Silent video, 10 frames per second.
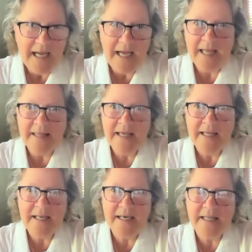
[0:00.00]
And
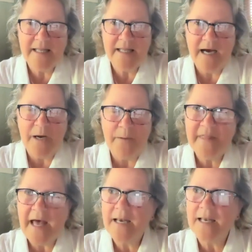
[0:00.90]
then um,
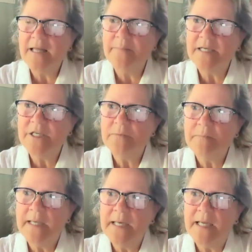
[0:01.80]
that led me to
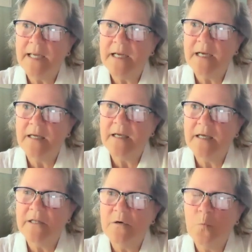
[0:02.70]
meeting
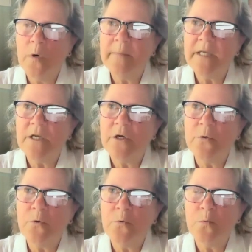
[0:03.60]
the woman
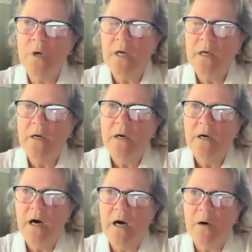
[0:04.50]
who
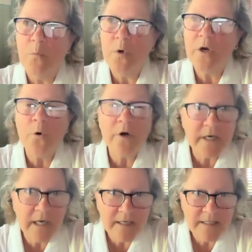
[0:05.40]
uh, would
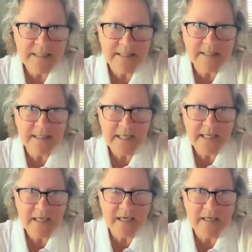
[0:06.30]
organize
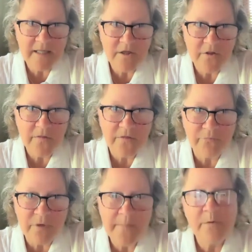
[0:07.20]
the the
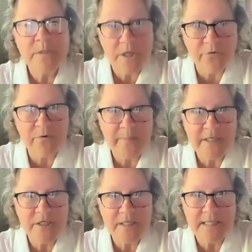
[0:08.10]
three. It was a three
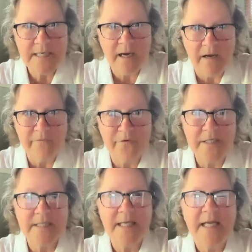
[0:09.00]
PGC
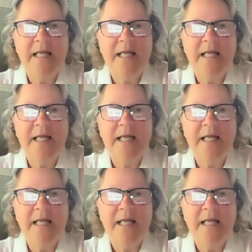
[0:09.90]
conference,